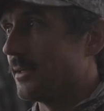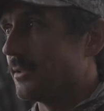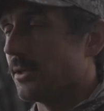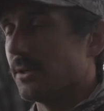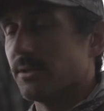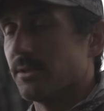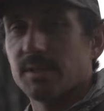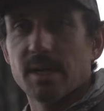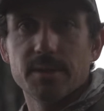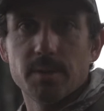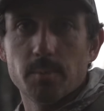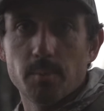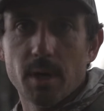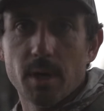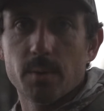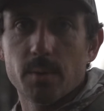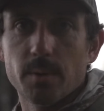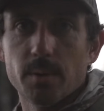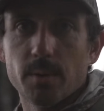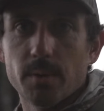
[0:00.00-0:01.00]
Turns out the
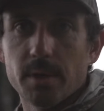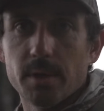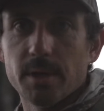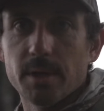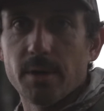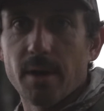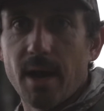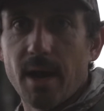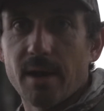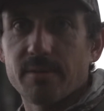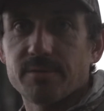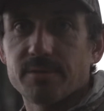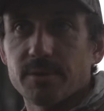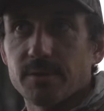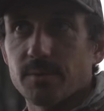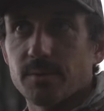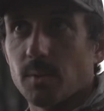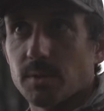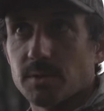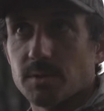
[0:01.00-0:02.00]
buck we were in here
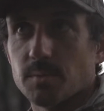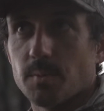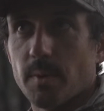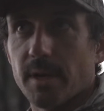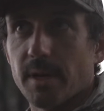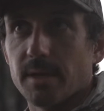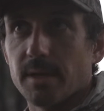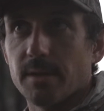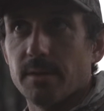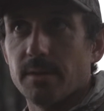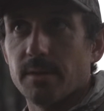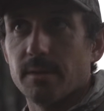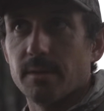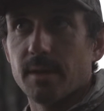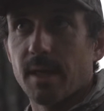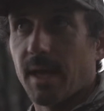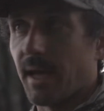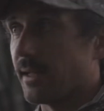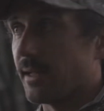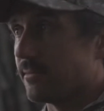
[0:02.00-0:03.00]
after was bedded
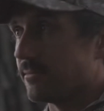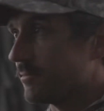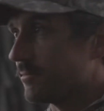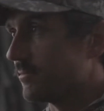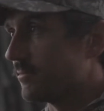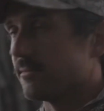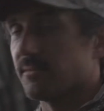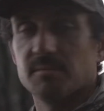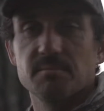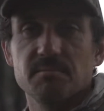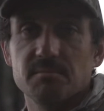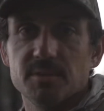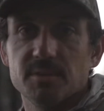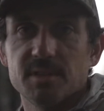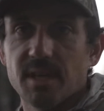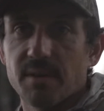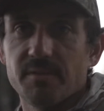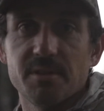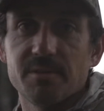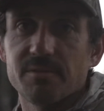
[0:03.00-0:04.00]
at
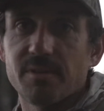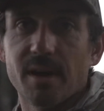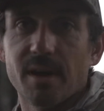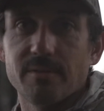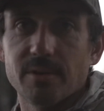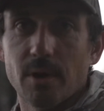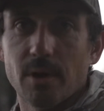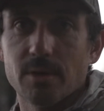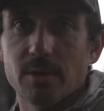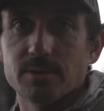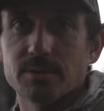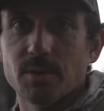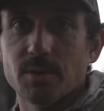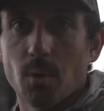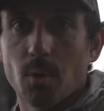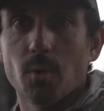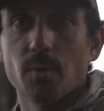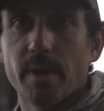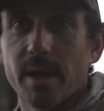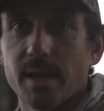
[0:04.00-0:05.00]
75 yards the
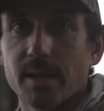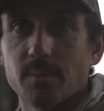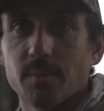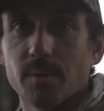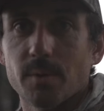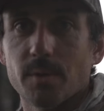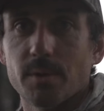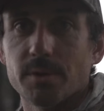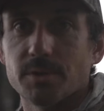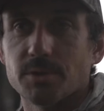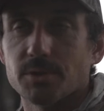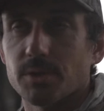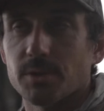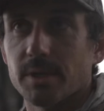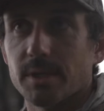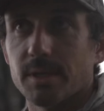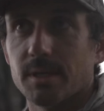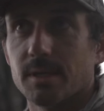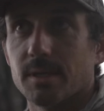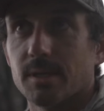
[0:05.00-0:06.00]
whole night we were in the
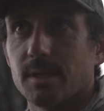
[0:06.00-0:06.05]
tree.